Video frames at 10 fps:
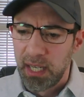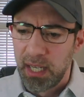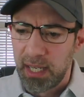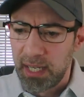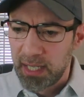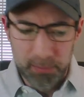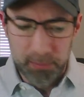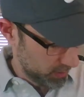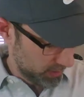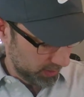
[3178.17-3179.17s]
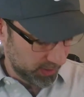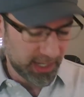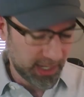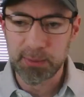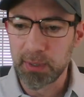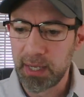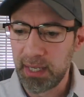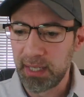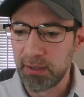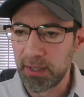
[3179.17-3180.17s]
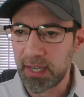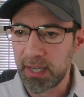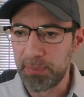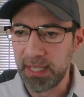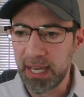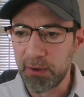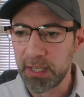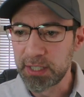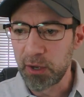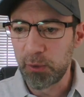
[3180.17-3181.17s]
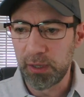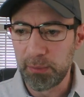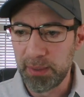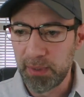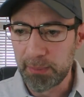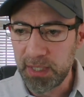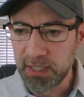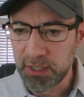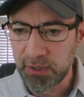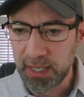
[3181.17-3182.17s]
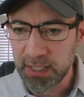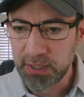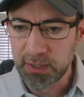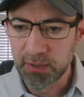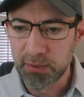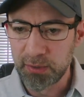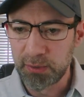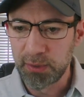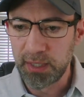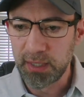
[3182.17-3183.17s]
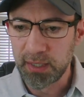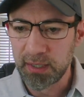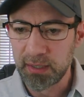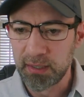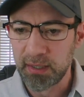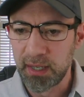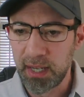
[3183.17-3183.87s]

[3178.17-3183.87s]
All right, guys, we're getting near the top of the hour. Let's go a little bit, and let me just try to scroll here.